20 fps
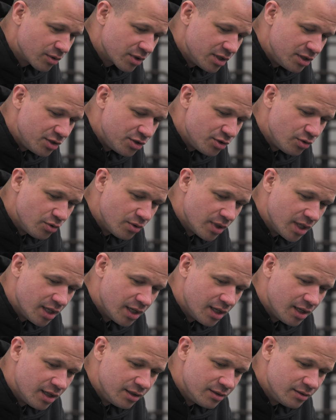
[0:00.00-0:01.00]
We're gonna do
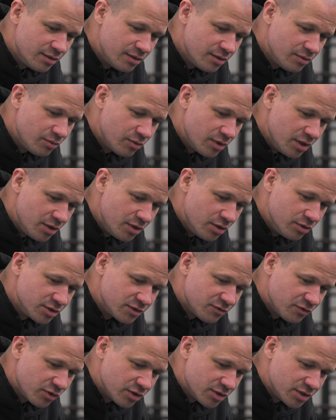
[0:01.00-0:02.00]
one of those
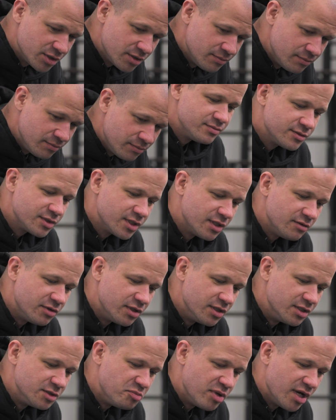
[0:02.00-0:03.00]
first. Give
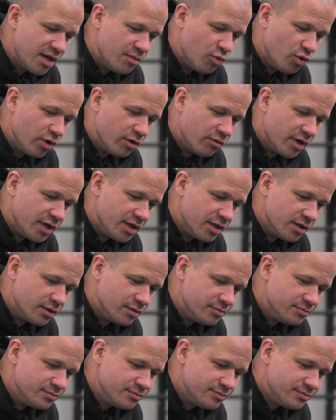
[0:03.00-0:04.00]
you this bad boy right here.